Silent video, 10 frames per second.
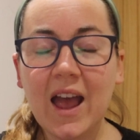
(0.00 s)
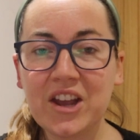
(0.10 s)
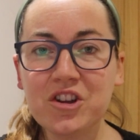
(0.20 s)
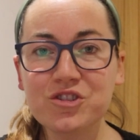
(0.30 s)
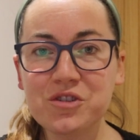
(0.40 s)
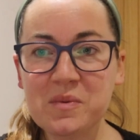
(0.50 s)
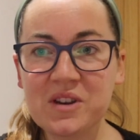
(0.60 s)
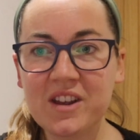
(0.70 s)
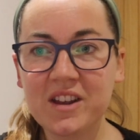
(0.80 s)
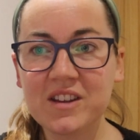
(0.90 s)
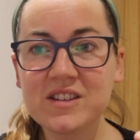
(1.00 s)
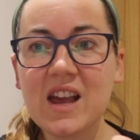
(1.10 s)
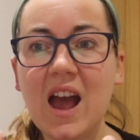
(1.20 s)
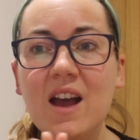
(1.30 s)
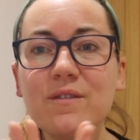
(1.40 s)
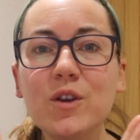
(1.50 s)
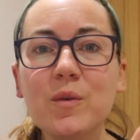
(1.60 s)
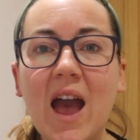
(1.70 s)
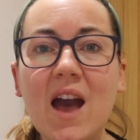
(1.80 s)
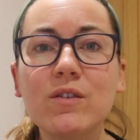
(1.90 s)
Hey entrepreneurs, have
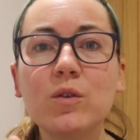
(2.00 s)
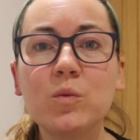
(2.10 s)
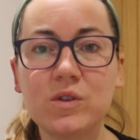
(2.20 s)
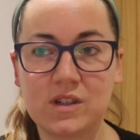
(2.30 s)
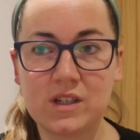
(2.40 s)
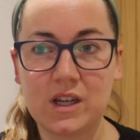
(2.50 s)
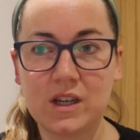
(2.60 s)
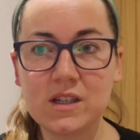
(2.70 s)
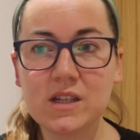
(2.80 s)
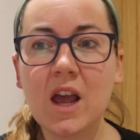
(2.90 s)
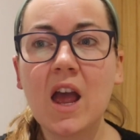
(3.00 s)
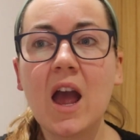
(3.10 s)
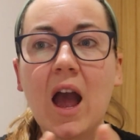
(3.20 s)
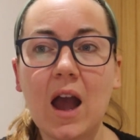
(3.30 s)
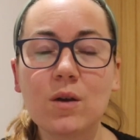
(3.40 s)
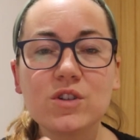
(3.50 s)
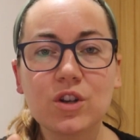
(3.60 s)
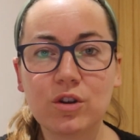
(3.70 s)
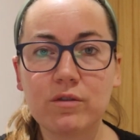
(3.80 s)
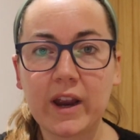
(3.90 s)
you ever wondered how
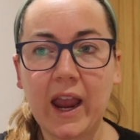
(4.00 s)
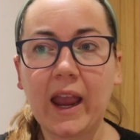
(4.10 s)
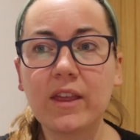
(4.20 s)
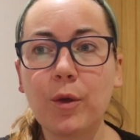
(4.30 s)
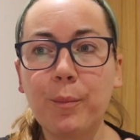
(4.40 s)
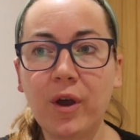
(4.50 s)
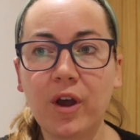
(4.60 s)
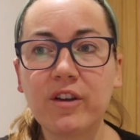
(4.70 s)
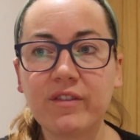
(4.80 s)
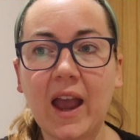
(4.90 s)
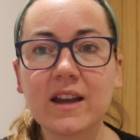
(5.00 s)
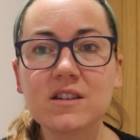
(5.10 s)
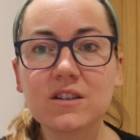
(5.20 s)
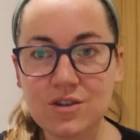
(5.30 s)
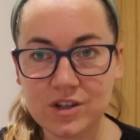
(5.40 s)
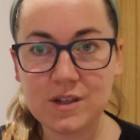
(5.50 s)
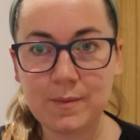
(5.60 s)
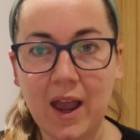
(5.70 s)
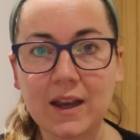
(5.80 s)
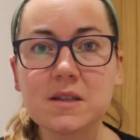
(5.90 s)
to create the perfect
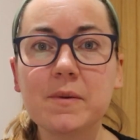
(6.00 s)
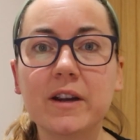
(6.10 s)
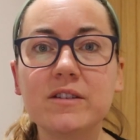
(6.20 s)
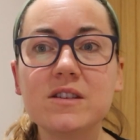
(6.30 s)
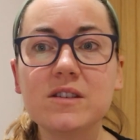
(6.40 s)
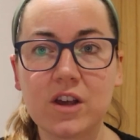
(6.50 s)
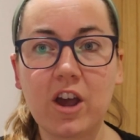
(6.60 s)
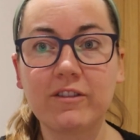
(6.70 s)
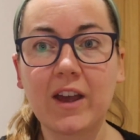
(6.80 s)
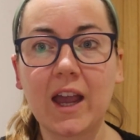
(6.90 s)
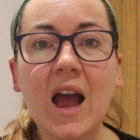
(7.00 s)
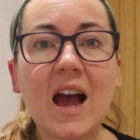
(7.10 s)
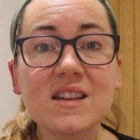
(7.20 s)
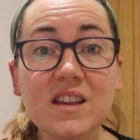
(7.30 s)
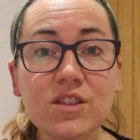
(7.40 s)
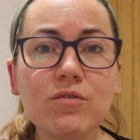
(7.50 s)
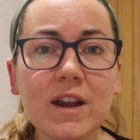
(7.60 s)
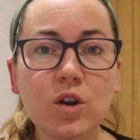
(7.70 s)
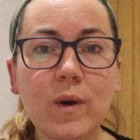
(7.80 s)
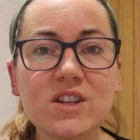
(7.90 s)
customer experience survey? Asking the
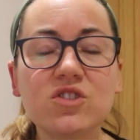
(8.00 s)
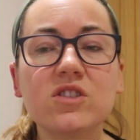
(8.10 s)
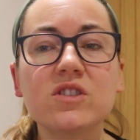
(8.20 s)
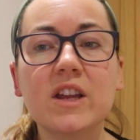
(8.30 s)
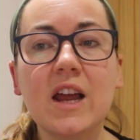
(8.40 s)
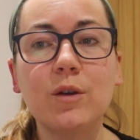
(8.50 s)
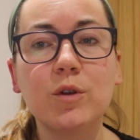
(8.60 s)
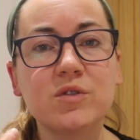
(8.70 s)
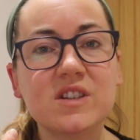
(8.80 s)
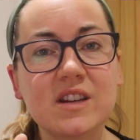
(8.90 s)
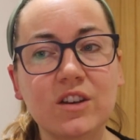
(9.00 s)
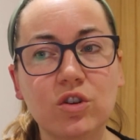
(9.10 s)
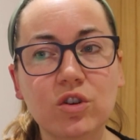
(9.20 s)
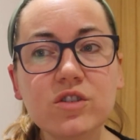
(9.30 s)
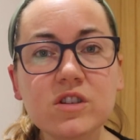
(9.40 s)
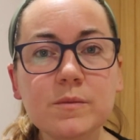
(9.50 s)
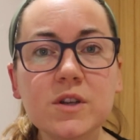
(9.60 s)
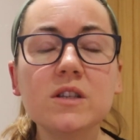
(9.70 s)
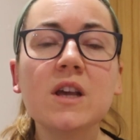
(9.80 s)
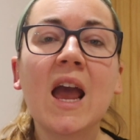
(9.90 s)
right questions can help you understand your
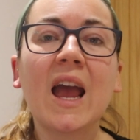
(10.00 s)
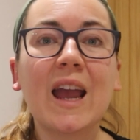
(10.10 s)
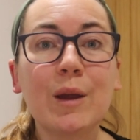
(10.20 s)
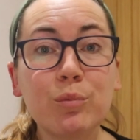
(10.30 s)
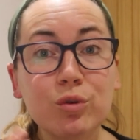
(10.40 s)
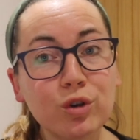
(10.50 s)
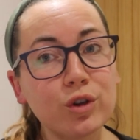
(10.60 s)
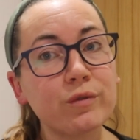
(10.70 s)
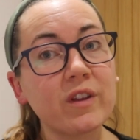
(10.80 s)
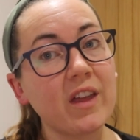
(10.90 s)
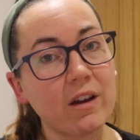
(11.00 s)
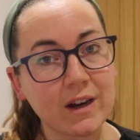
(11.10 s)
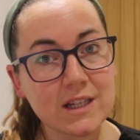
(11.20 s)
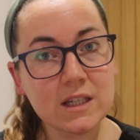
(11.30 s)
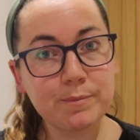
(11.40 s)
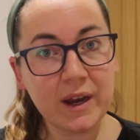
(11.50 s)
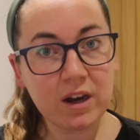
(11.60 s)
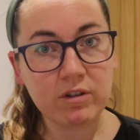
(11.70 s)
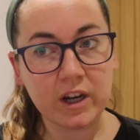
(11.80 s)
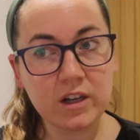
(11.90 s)
customers, improve their
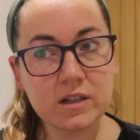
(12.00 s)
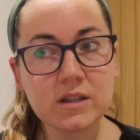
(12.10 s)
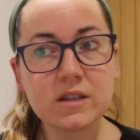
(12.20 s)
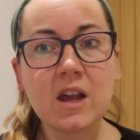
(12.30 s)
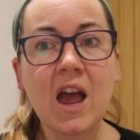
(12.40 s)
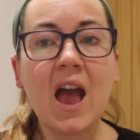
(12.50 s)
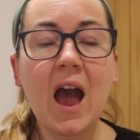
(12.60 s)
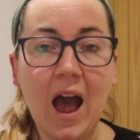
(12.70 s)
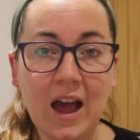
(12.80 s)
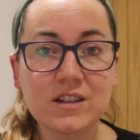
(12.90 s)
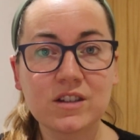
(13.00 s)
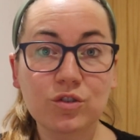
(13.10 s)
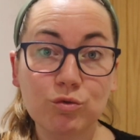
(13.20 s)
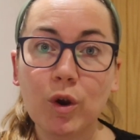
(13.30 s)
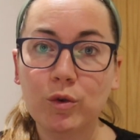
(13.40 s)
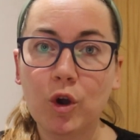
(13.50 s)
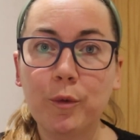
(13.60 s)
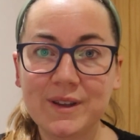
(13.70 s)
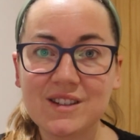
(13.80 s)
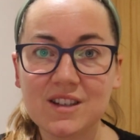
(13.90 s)
experience, and grow
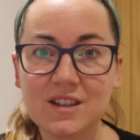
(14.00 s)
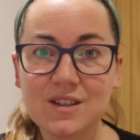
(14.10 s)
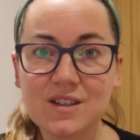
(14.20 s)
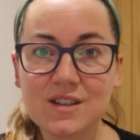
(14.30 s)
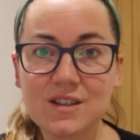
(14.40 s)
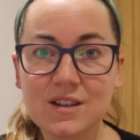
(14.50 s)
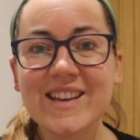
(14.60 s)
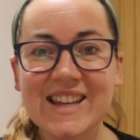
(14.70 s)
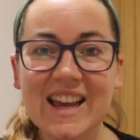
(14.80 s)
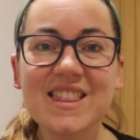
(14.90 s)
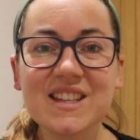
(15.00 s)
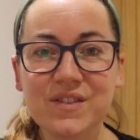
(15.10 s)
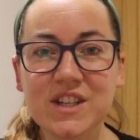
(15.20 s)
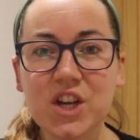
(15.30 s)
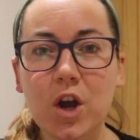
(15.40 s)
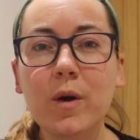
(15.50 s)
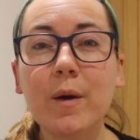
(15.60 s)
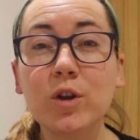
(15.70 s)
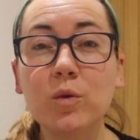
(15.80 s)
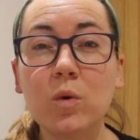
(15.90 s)
your business. So in this video,
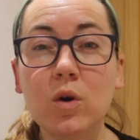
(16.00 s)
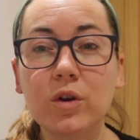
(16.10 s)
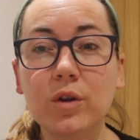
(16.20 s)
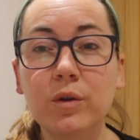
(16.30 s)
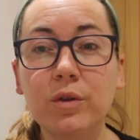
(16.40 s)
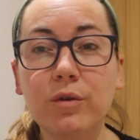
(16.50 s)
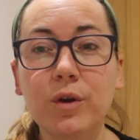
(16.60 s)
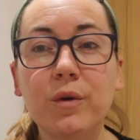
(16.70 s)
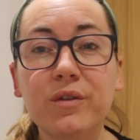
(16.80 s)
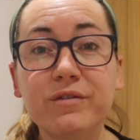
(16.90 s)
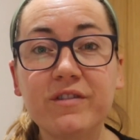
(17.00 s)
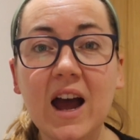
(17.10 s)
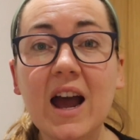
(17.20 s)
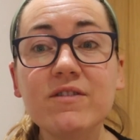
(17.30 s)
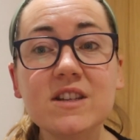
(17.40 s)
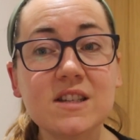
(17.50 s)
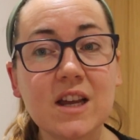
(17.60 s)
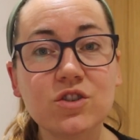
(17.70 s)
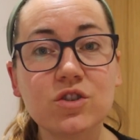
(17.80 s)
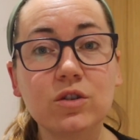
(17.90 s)
I'm going to walk you through 5
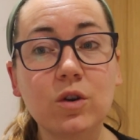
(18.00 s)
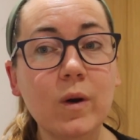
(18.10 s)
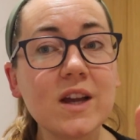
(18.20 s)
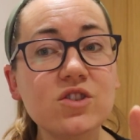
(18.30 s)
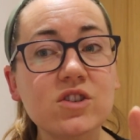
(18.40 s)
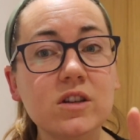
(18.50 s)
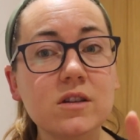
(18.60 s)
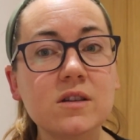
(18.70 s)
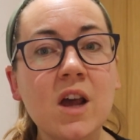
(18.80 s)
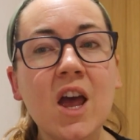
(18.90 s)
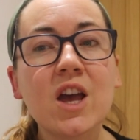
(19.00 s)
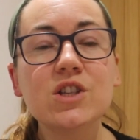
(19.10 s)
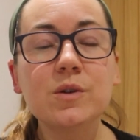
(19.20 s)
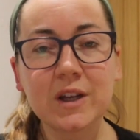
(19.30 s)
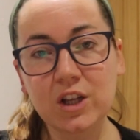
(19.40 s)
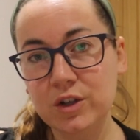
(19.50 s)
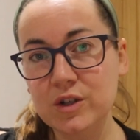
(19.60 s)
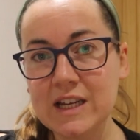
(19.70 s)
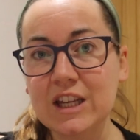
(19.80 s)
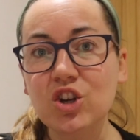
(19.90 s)
essential questions to
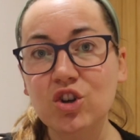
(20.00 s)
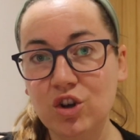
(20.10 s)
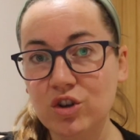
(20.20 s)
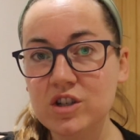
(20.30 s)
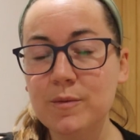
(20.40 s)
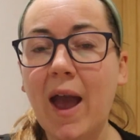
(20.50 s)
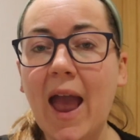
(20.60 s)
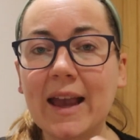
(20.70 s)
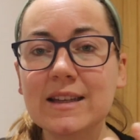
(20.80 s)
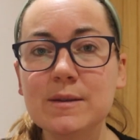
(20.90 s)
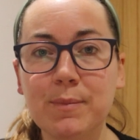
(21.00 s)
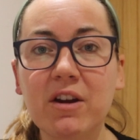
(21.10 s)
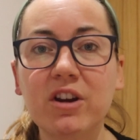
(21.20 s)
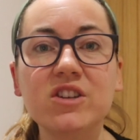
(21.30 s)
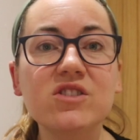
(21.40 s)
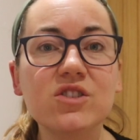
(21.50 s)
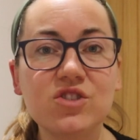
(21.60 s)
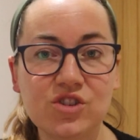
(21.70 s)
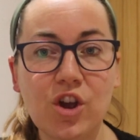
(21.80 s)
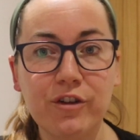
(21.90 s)
include in your customer experience
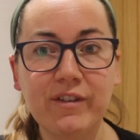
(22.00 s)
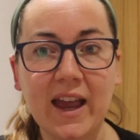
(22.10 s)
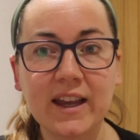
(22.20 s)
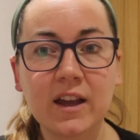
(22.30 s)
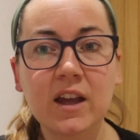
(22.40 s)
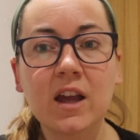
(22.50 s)
survey.